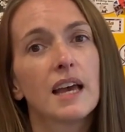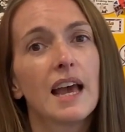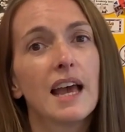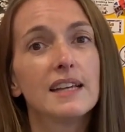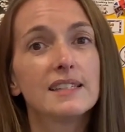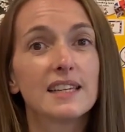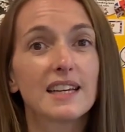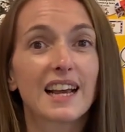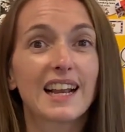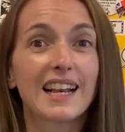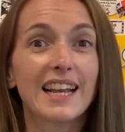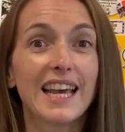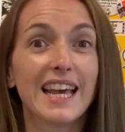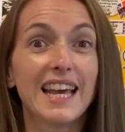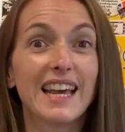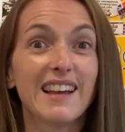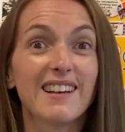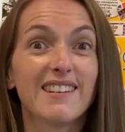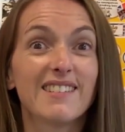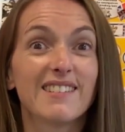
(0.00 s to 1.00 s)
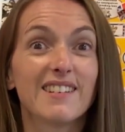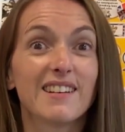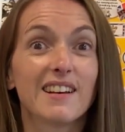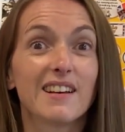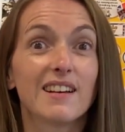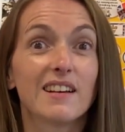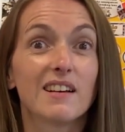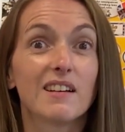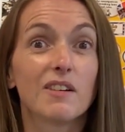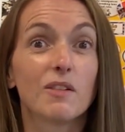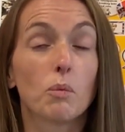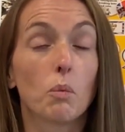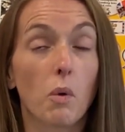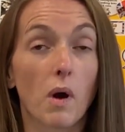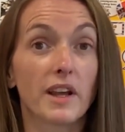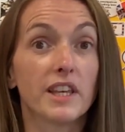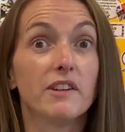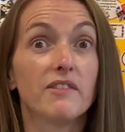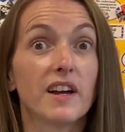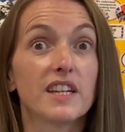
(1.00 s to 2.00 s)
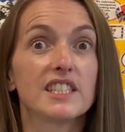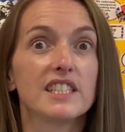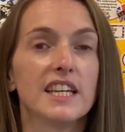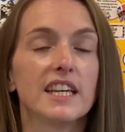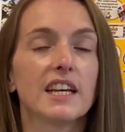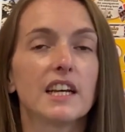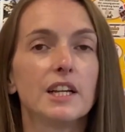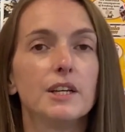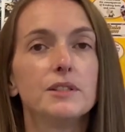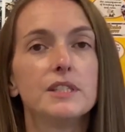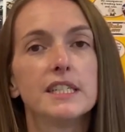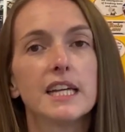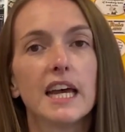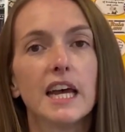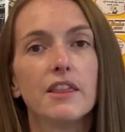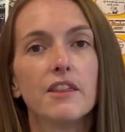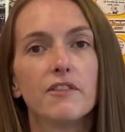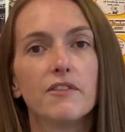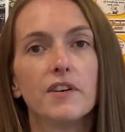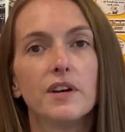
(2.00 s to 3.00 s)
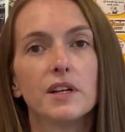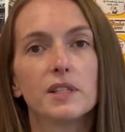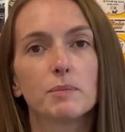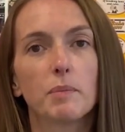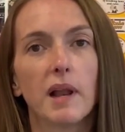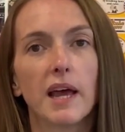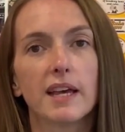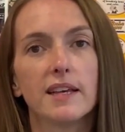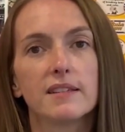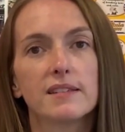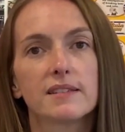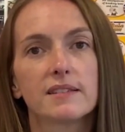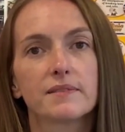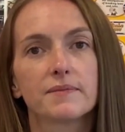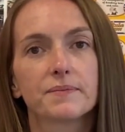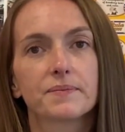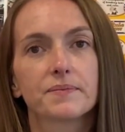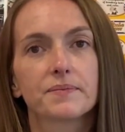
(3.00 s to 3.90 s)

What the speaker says: Is it clear why you've actually included it in the first place?